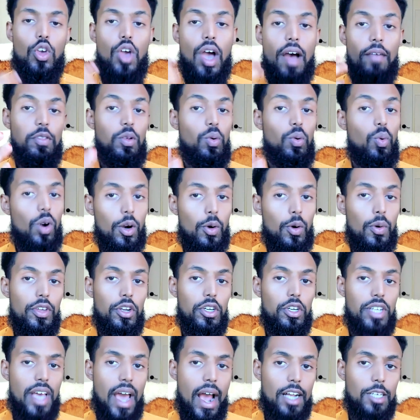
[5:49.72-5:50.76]
you have to work with
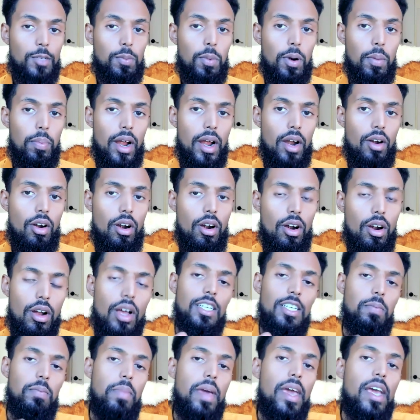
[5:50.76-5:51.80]
your tax preparer
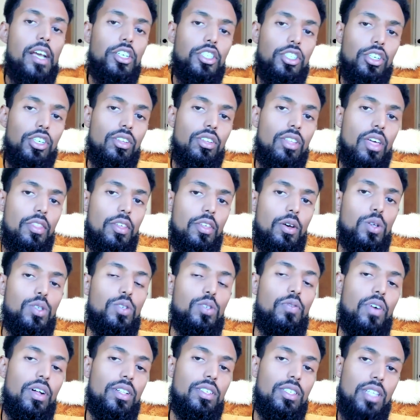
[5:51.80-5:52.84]
to make sure that those
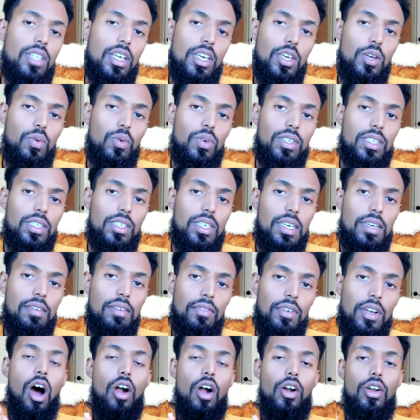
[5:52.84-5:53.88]
funds that you
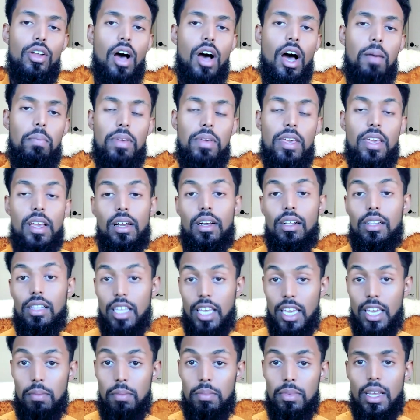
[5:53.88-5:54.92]
receive are not being
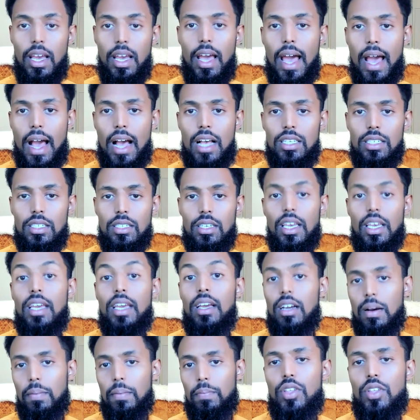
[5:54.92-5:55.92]
claimed as income.